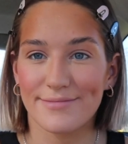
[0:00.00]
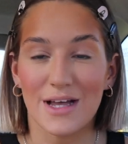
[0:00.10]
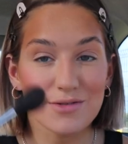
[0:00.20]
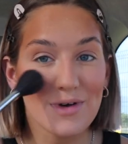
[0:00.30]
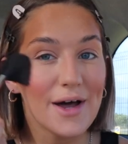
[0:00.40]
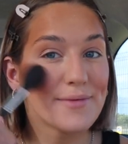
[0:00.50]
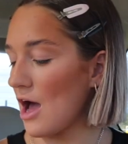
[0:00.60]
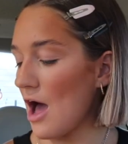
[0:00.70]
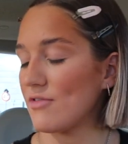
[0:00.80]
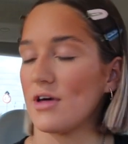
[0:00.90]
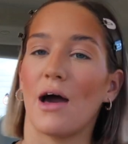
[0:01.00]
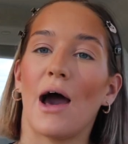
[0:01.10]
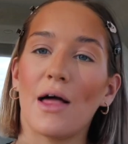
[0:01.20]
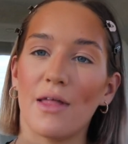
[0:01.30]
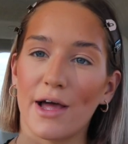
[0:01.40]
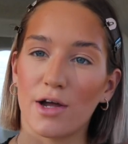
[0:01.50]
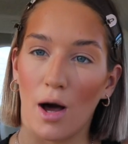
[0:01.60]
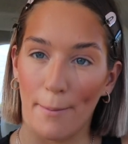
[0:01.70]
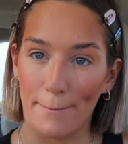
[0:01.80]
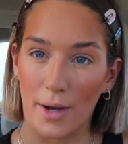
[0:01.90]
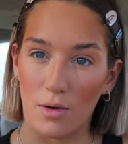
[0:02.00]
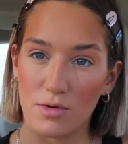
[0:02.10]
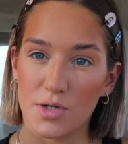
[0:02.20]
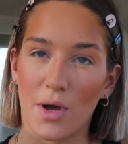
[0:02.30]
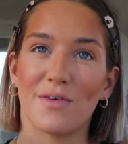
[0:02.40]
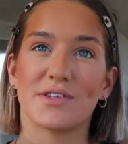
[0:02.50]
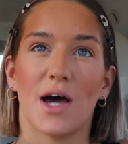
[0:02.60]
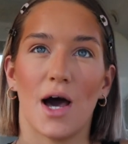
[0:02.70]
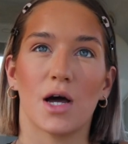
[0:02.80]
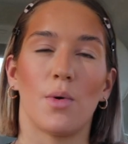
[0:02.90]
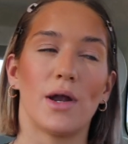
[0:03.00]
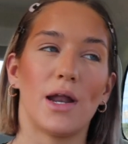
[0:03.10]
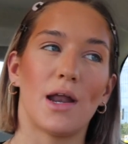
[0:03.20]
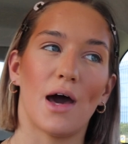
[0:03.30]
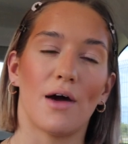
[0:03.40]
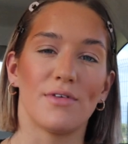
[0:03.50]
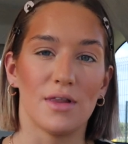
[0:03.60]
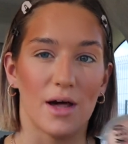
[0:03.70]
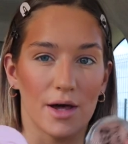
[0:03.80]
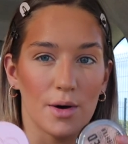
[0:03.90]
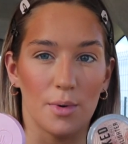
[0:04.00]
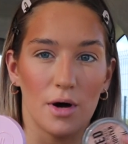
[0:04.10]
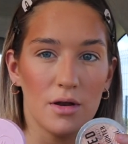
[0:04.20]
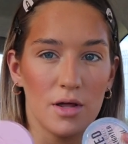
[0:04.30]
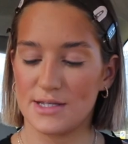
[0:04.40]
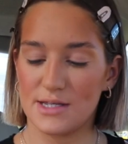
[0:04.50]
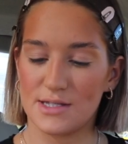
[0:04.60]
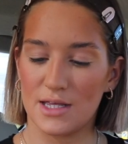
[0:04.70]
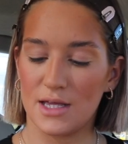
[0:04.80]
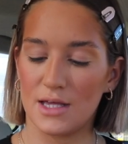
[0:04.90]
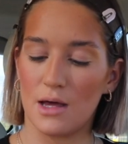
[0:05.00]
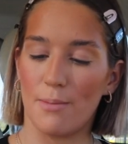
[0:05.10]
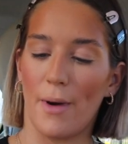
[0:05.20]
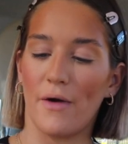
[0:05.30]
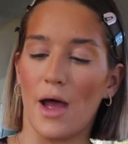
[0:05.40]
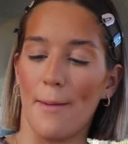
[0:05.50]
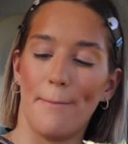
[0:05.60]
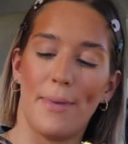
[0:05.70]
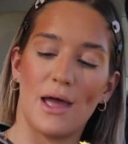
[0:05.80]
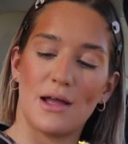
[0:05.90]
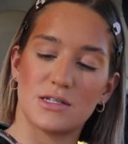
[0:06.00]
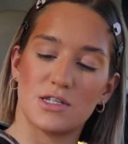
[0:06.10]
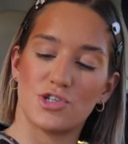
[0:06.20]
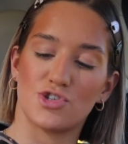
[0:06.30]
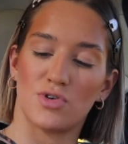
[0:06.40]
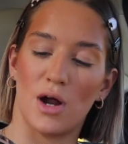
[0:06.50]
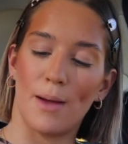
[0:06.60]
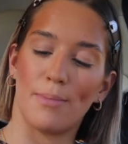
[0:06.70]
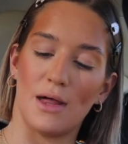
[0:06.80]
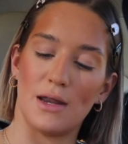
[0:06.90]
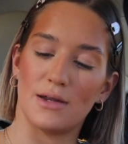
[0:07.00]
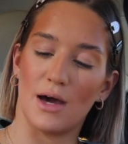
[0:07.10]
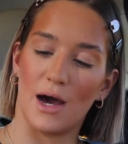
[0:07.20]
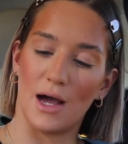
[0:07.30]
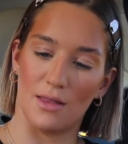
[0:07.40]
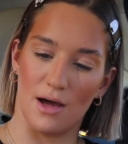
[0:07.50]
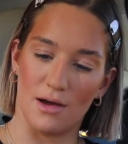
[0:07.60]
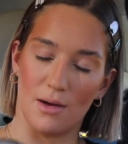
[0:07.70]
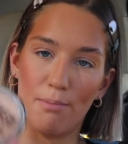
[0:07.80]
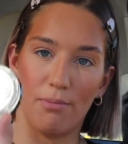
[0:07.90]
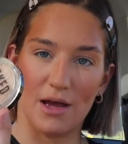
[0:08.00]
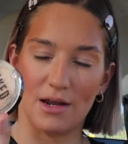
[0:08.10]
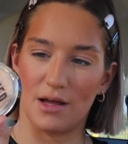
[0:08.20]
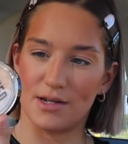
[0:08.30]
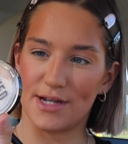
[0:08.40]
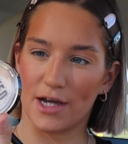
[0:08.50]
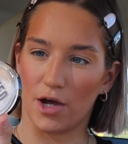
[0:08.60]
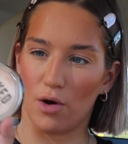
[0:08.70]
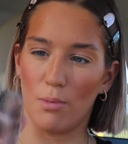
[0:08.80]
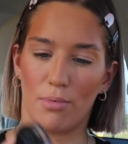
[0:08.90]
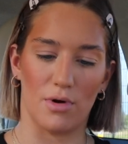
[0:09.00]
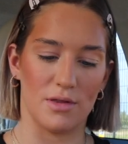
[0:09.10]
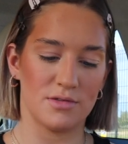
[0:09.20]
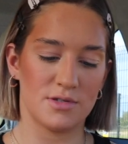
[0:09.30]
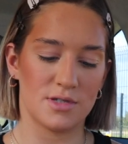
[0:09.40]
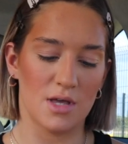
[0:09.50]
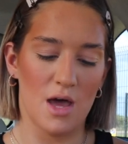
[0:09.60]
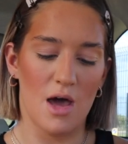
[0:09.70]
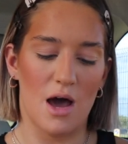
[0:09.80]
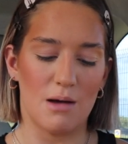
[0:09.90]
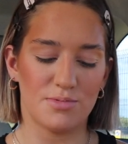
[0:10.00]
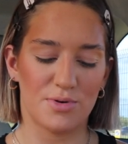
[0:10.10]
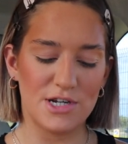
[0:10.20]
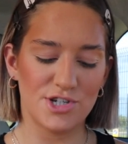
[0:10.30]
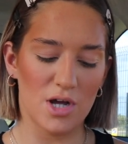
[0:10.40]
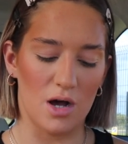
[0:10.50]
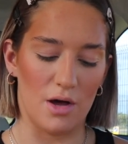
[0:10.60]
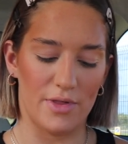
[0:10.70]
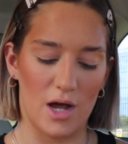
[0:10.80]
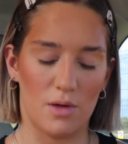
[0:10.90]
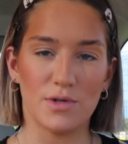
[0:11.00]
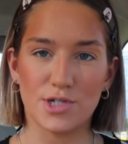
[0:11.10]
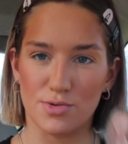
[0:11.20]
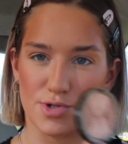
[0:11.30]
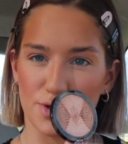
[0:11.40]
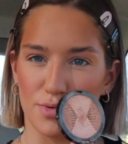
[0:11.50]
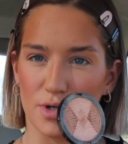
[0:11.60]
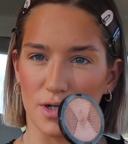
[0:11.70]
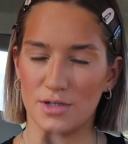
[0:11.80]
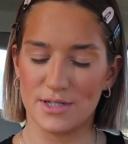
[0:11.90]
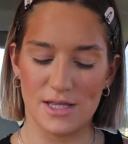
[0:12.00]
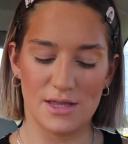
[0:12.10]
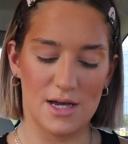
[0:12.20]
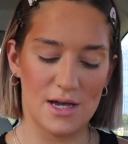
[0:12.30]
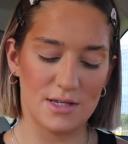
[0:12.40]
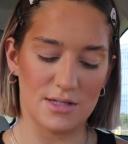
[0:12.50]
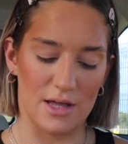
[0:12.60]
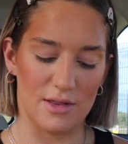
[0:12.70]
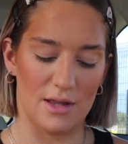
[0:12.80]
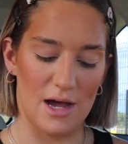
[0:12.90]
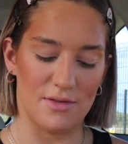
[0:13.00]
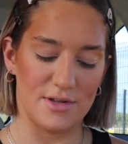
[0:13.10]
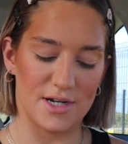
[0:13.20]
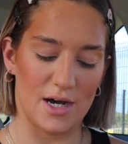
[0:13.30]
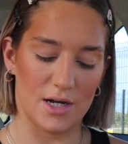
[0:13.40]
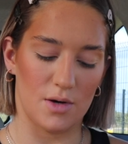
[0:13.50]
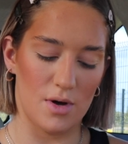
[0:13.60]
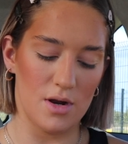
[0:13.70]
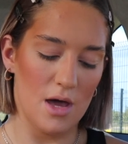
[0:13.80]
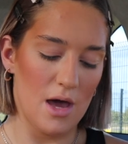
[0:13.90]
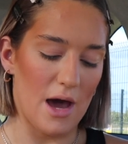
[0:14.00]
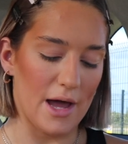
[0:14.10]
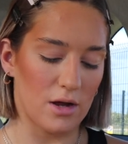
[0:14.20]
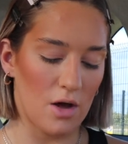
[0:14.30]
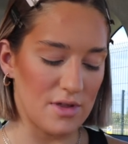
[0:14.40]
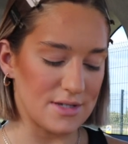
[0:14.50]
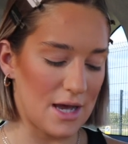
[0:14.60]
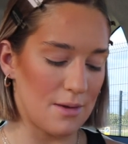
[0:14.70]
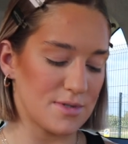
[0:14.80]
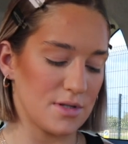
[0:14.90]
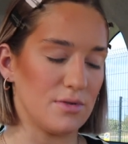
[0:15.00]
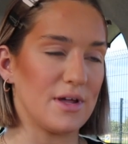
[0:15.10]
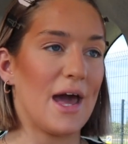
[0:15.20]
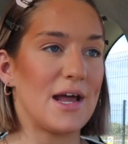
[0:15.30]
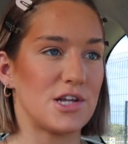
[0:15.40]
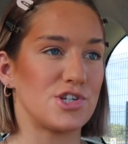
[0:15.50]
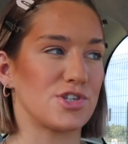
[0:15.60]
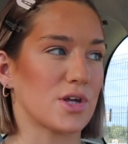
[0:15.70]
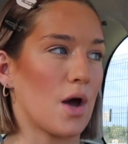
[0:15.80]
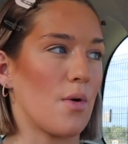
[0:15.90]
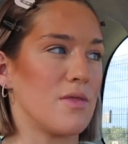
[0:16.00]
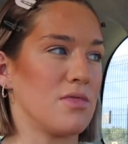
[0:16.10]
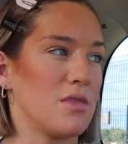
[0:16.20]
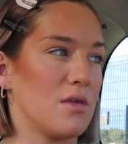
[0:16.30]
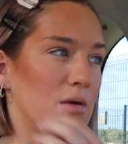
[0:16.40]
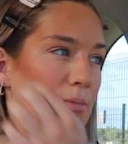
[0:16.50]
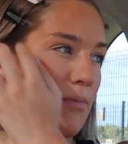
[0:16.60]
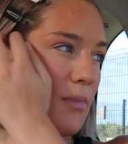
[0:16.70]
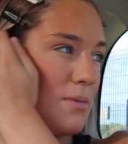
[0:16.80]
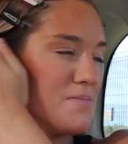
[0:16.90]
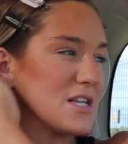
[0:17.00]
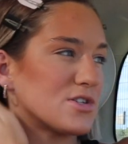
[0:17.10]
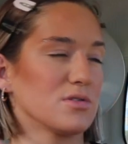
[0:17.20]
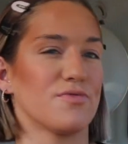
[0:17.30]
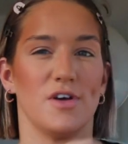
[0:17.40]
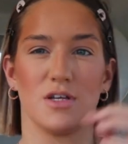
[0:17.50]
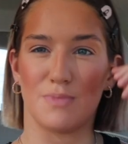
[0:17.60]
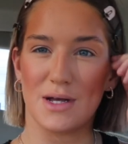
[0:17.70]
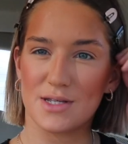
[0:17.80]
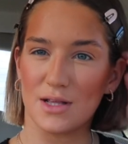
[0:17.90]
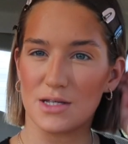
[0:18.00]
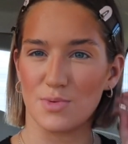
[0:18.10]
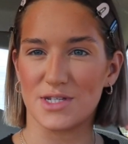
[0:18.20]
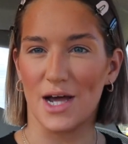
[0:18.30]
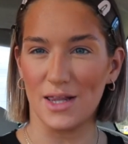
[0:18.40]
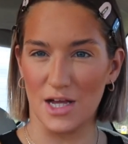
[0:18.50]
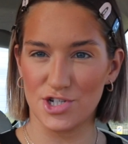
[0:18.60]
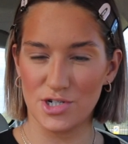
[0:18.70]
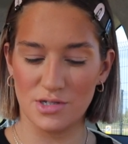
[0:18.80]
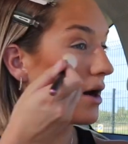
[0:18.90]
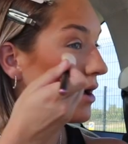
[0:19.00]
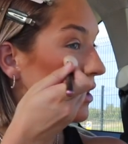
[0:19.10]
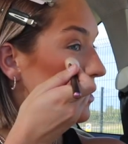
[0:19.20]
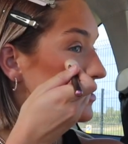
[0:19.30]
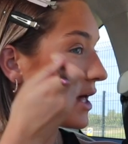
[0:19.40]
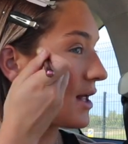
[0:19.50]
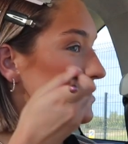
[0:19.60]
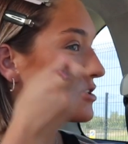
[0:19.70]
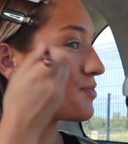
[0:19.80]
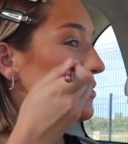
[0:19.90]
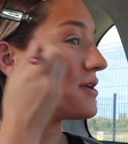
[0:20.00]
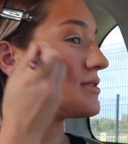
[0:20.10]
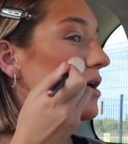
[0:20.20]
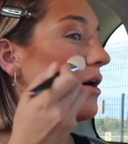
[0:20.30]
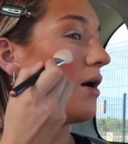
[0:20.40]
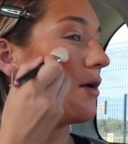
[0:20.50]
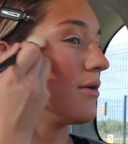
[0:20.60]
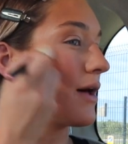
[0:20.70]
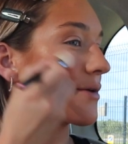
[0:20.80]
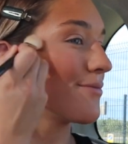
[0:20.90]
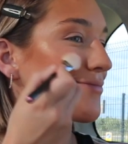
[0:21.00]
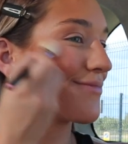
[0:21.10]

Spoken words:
That's why. I have a highlight combo. So I have a darker one and I have a lighter one. This is the Barry and Bate Tri-Blend Highlighter in Deco Bronze. I'm pretty sure they only do two colours in this, like the lighter and the darker one. I got this absolutely ages ago in Mitchell's first masterclass with Tatty Lashes. So yeah, let's just put this on, like,